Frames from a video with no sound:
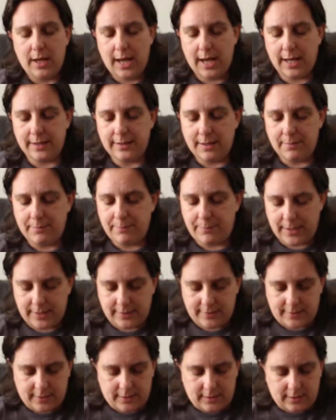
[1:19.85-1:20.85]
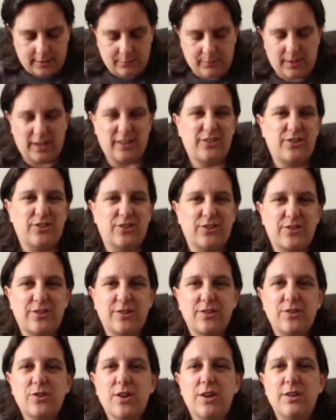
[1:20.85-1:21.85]
and then basically, well,
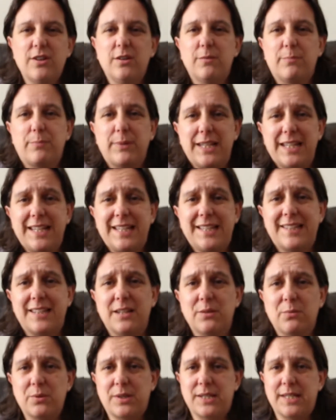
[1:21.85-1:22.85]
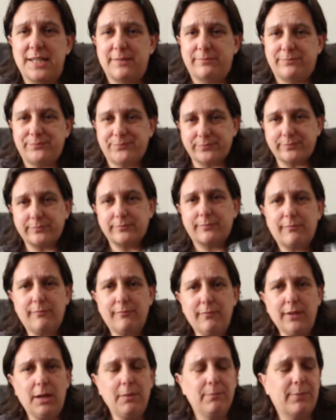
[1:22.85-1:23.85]
just show you, it'd be easy, wouldn't it?